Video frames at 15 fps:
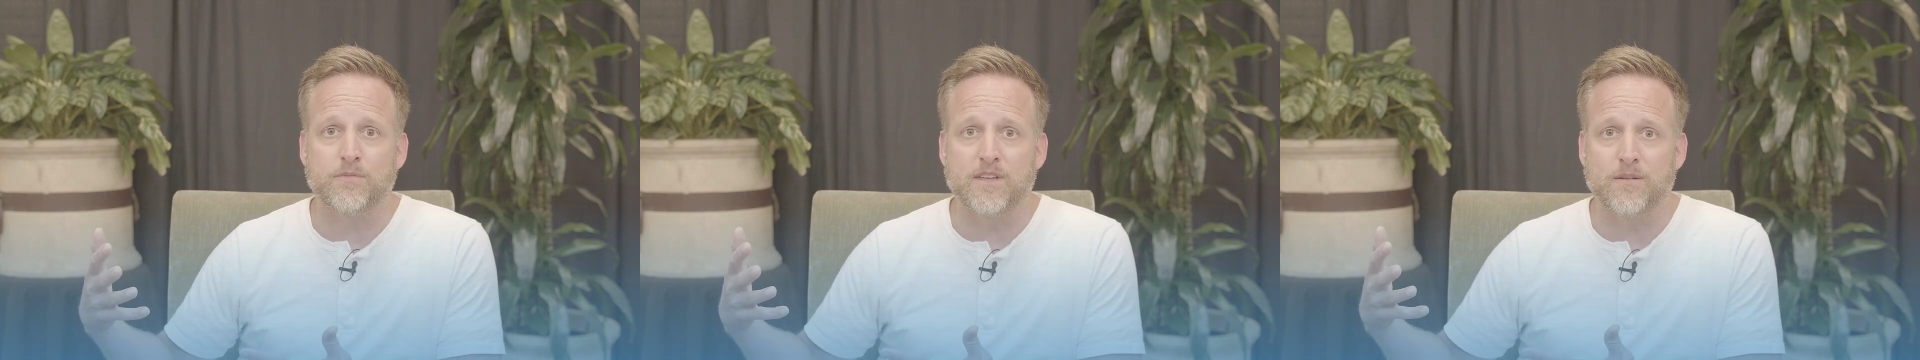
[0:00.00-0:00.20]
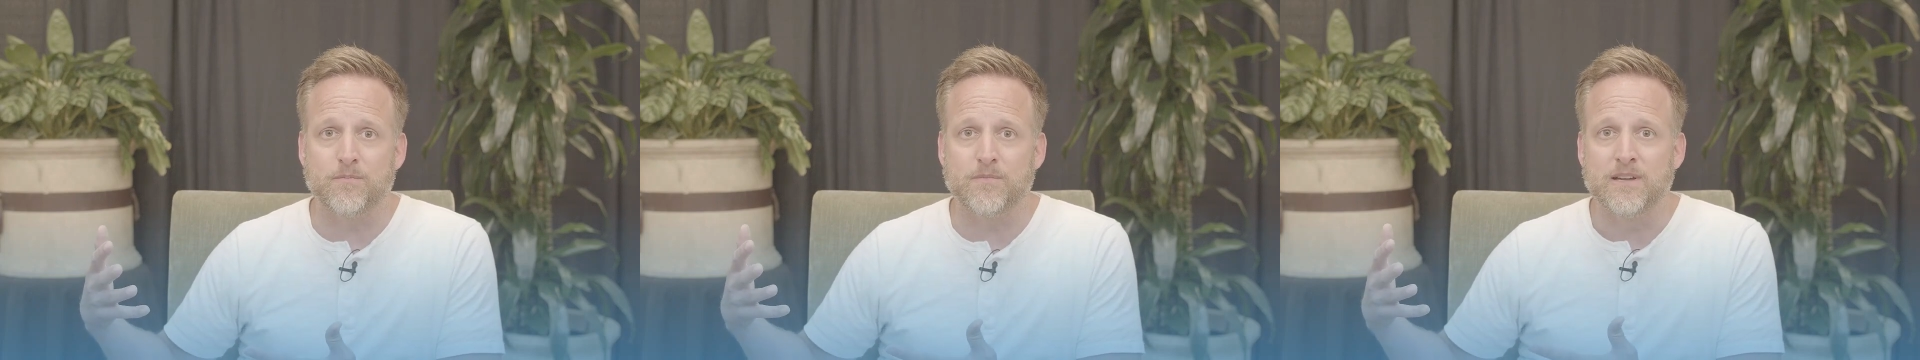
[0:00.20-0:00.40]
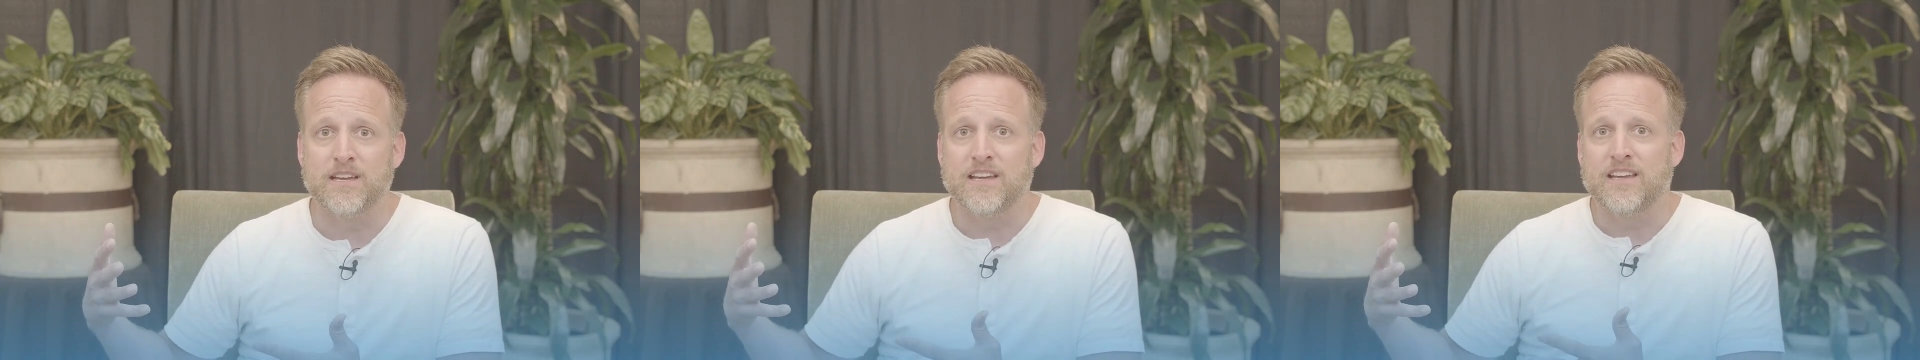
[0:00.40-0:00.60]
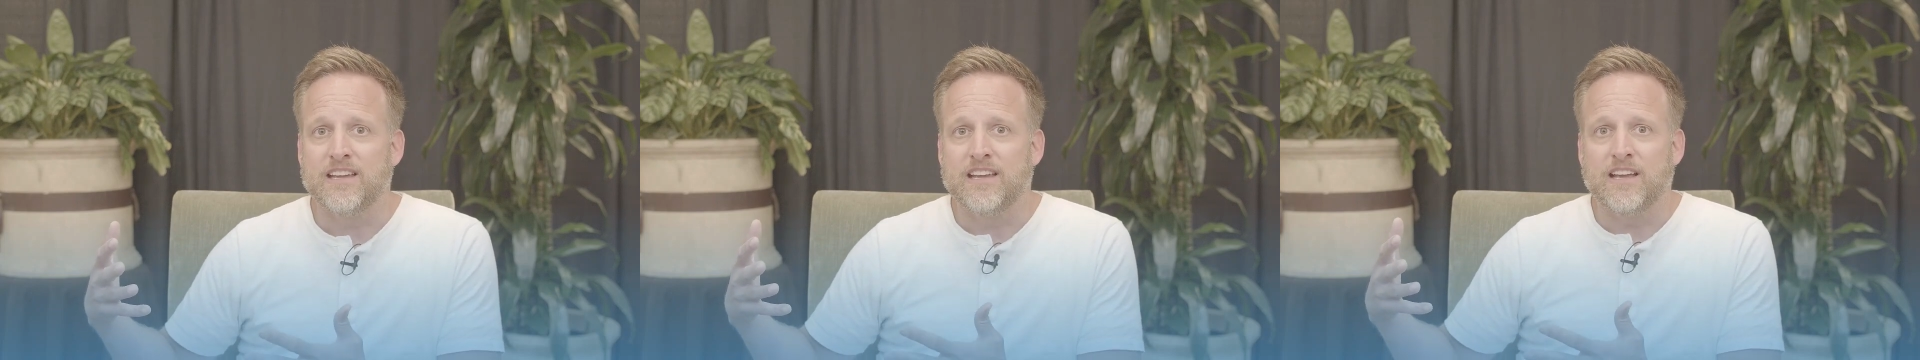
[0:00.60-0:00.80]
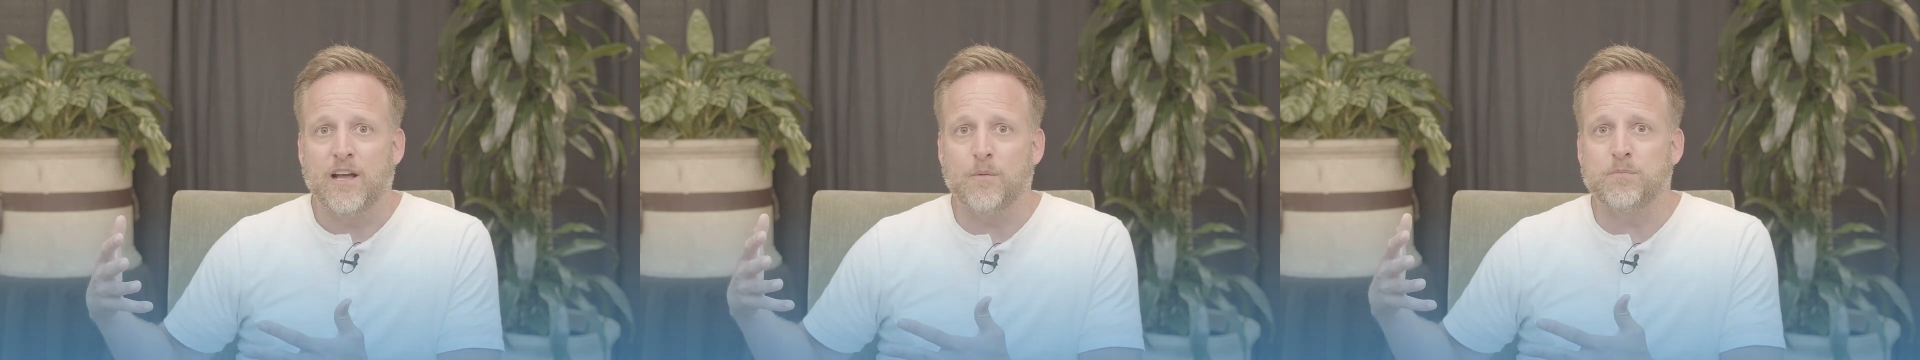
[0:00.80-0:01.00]

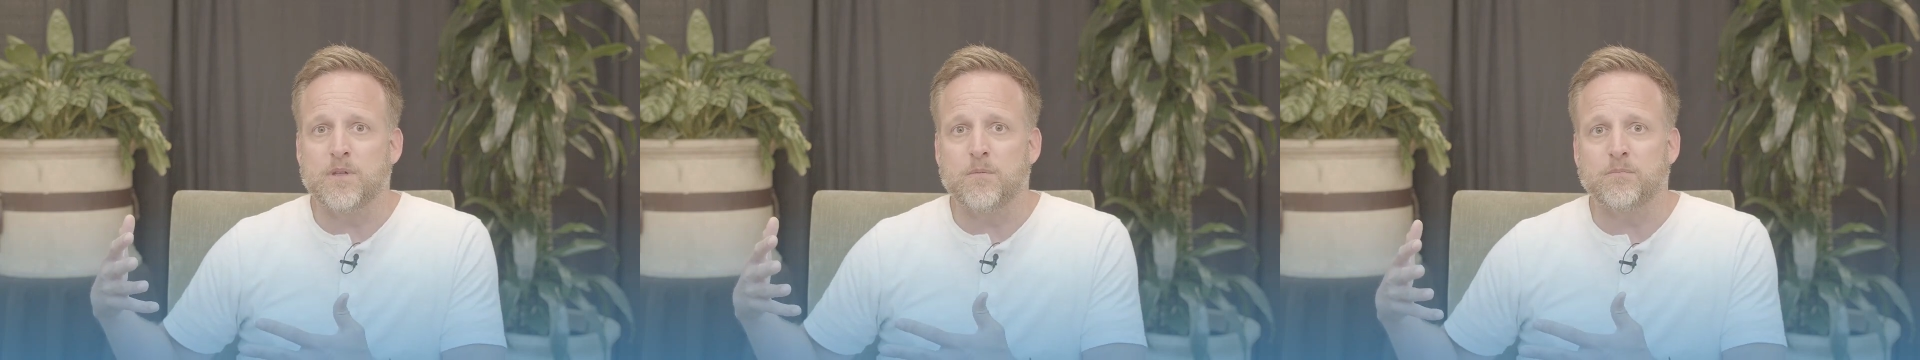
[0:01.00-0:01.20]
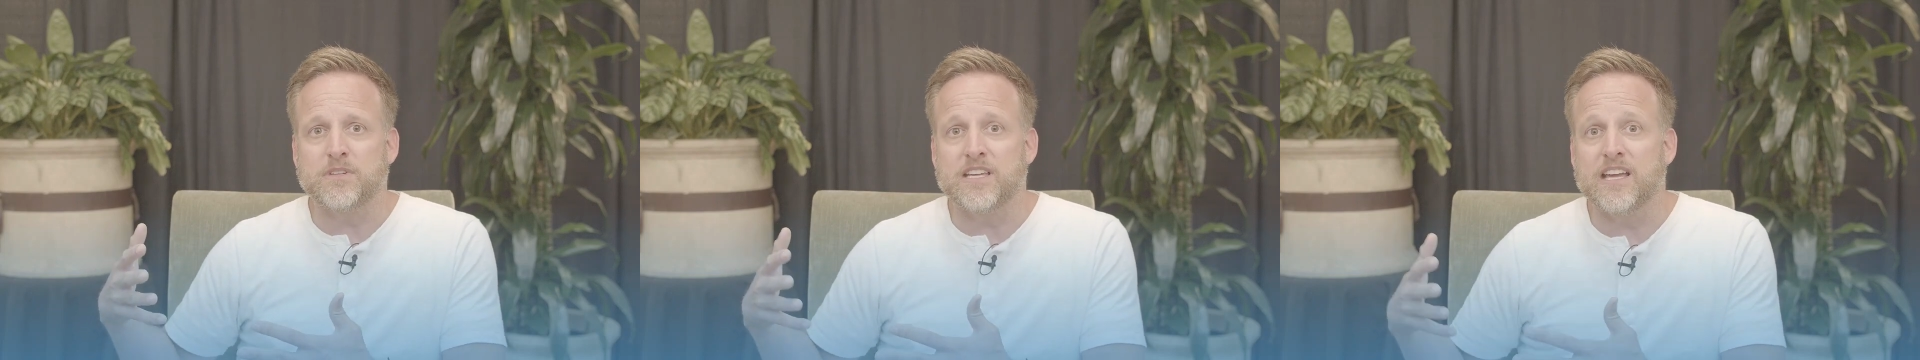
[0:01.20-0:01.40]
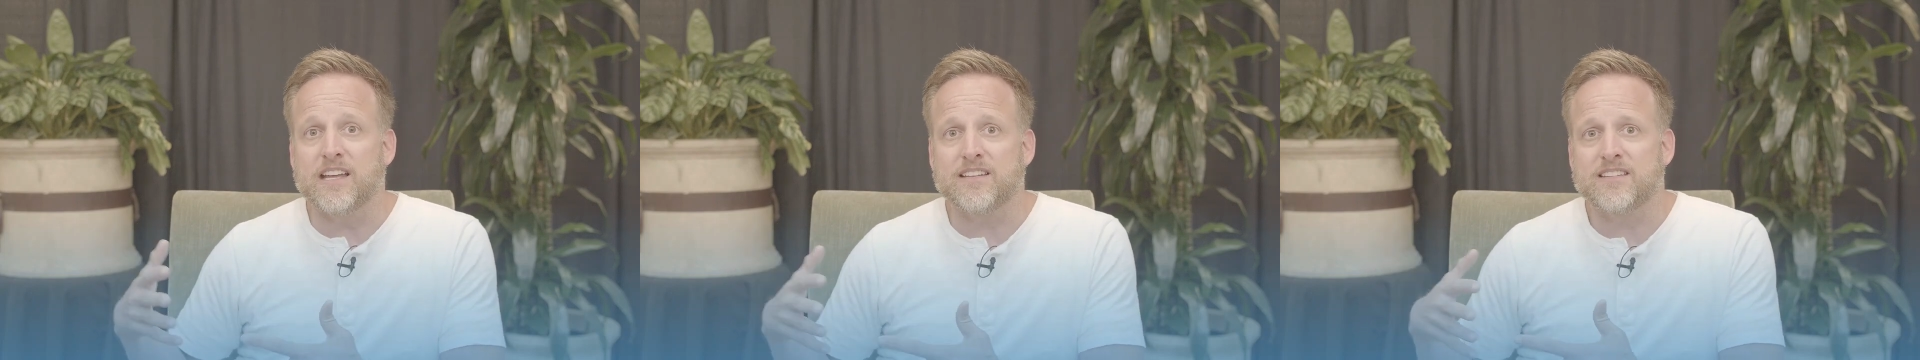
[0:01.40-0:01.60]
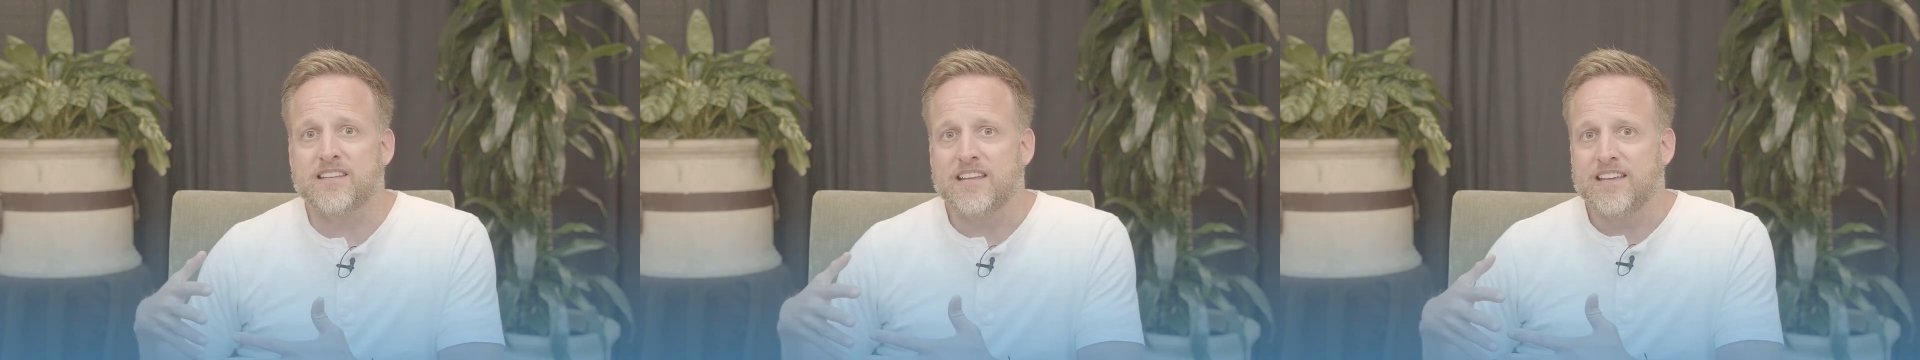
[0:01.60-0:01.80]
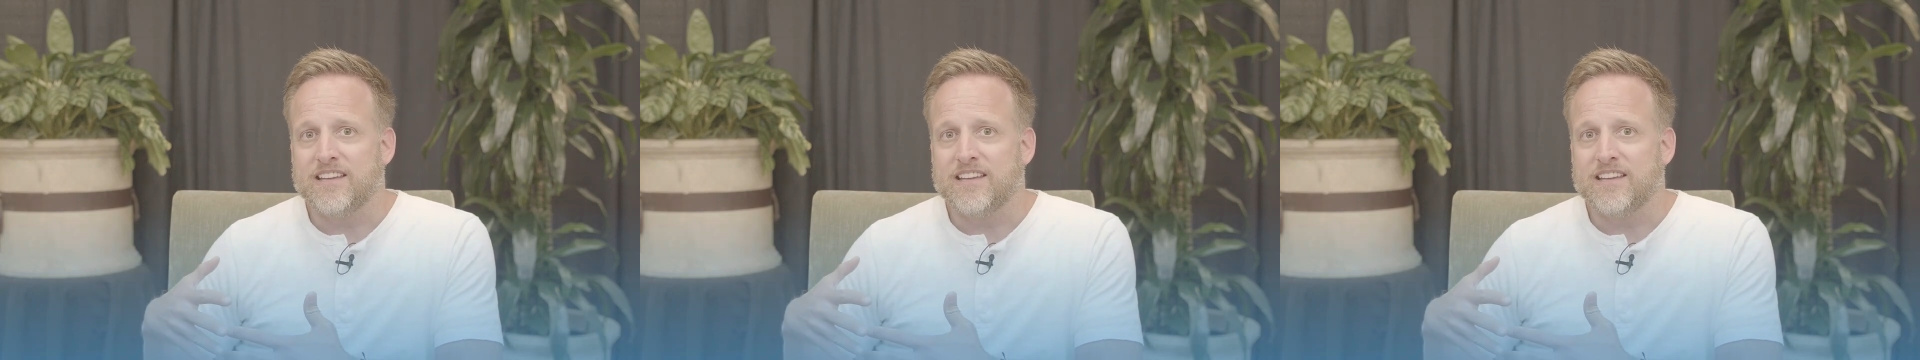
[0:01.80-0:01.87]
them get,